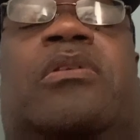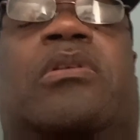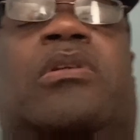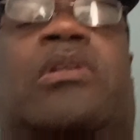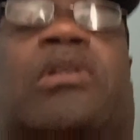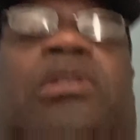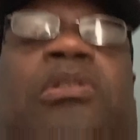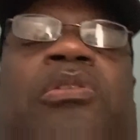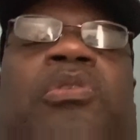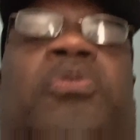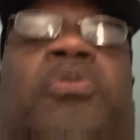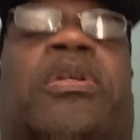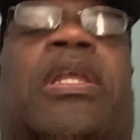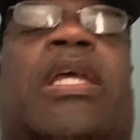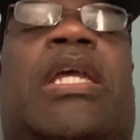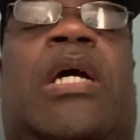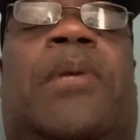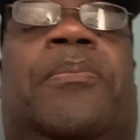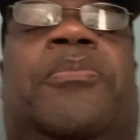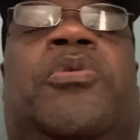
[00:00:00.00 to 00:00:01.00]
is going to
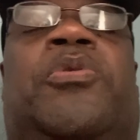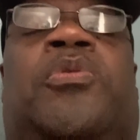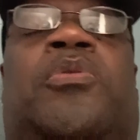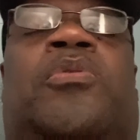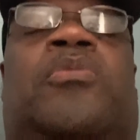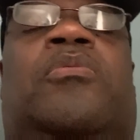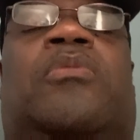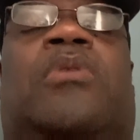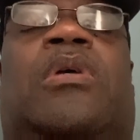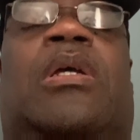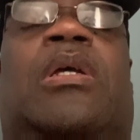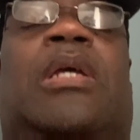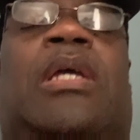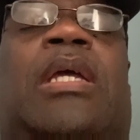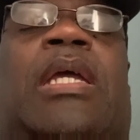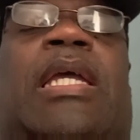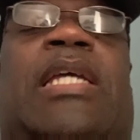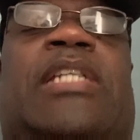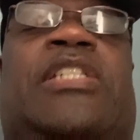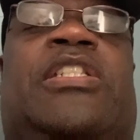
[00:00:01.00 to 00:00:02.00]
help you
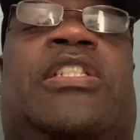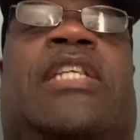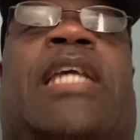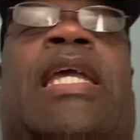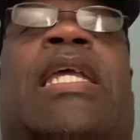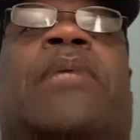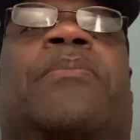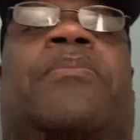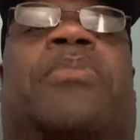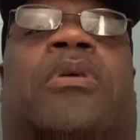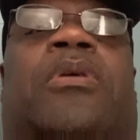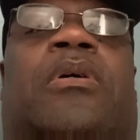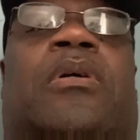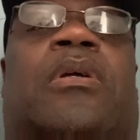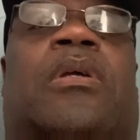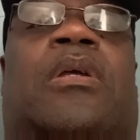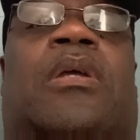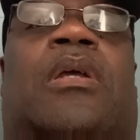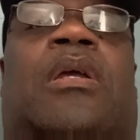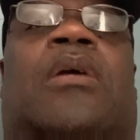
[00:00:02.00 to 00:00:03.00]
escape.
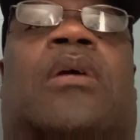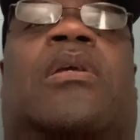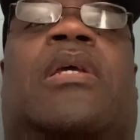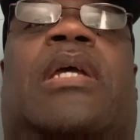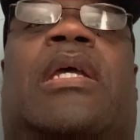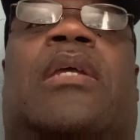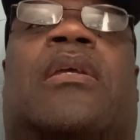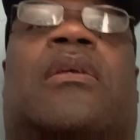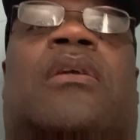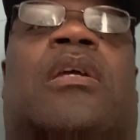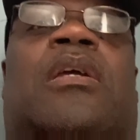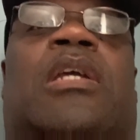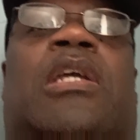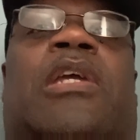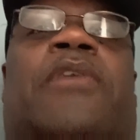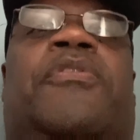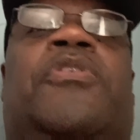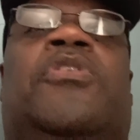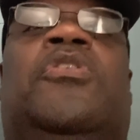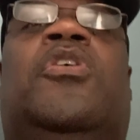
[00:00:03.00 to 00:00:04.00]
Okay.
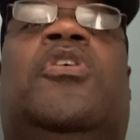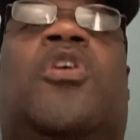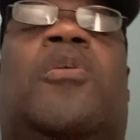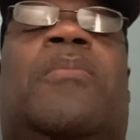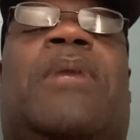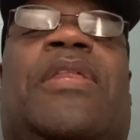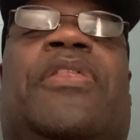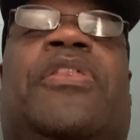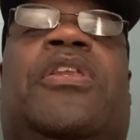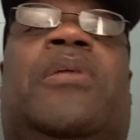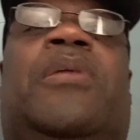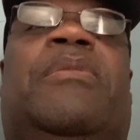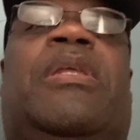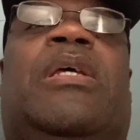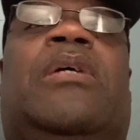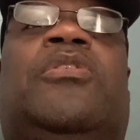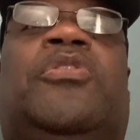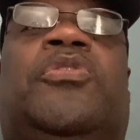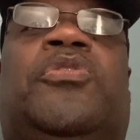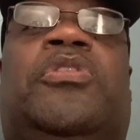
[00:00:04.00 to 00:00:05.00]
If you look on my
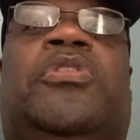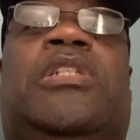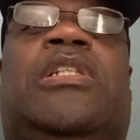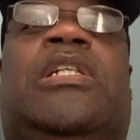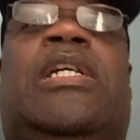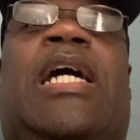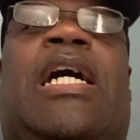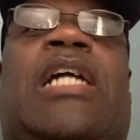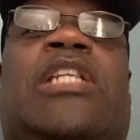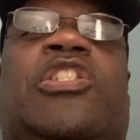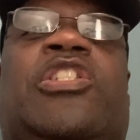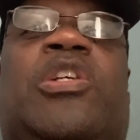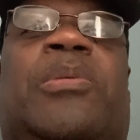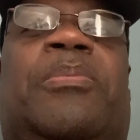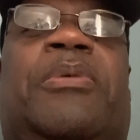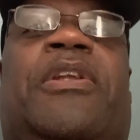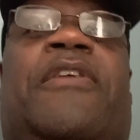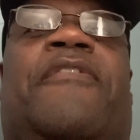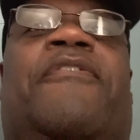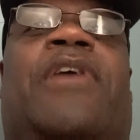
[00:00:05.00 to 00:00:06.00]
thumbnail, you see a guy
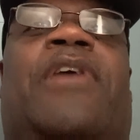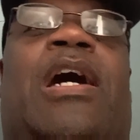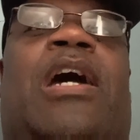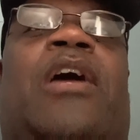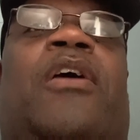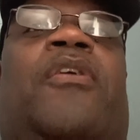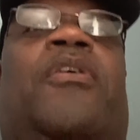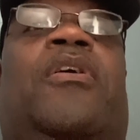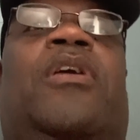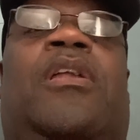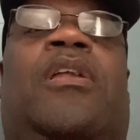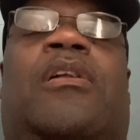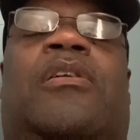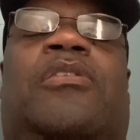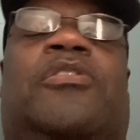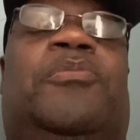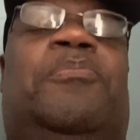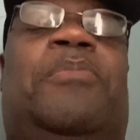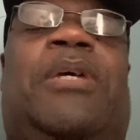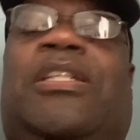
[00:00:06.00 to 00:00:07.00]
jump in the fire.
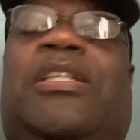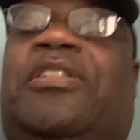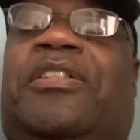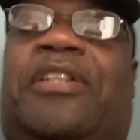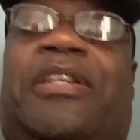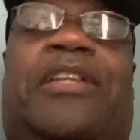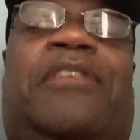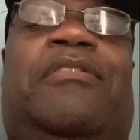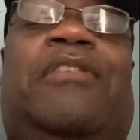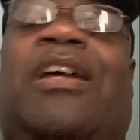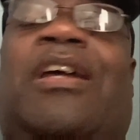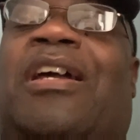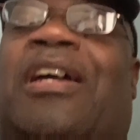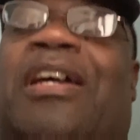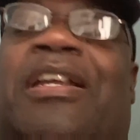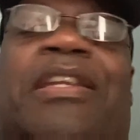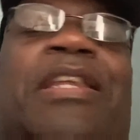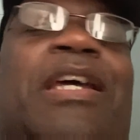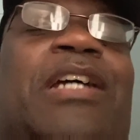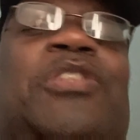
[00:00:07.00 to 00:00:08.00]
Because basically,
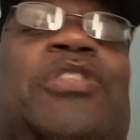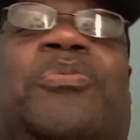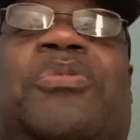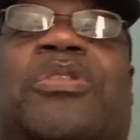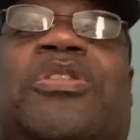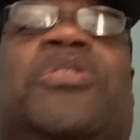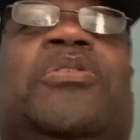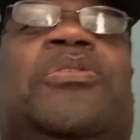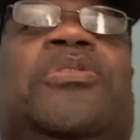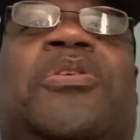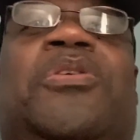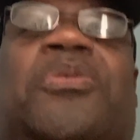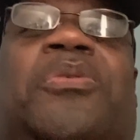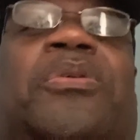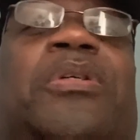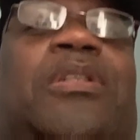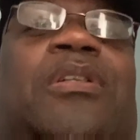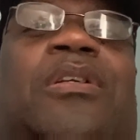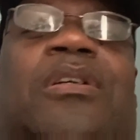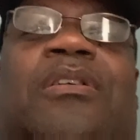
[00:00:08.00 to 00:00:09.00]
that's what you're
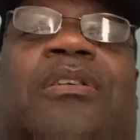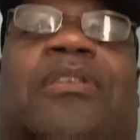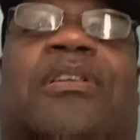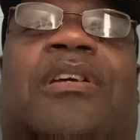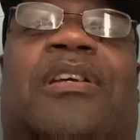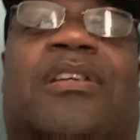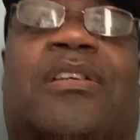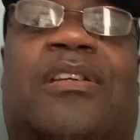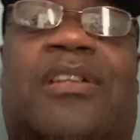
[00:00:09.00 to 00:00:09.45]
doing. Okay.